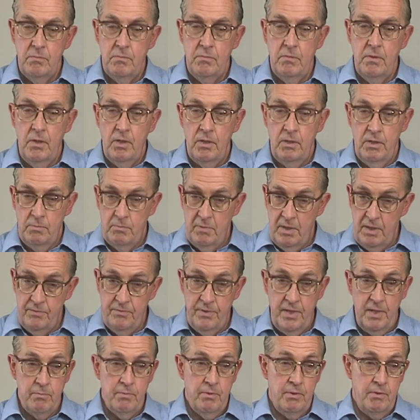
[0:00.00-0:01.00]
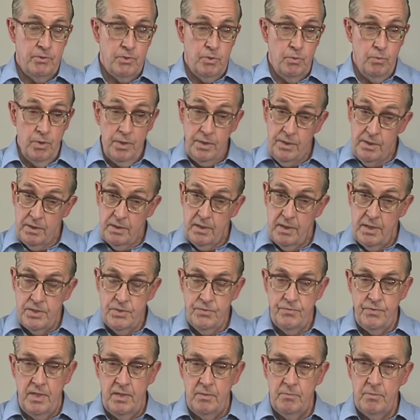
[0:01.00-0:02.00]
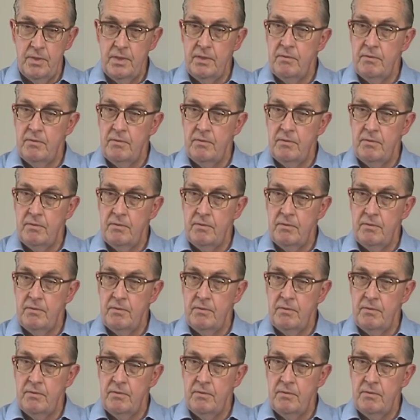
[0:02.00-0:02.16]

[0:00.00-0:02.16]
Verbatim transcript: Although my family was a working-class family,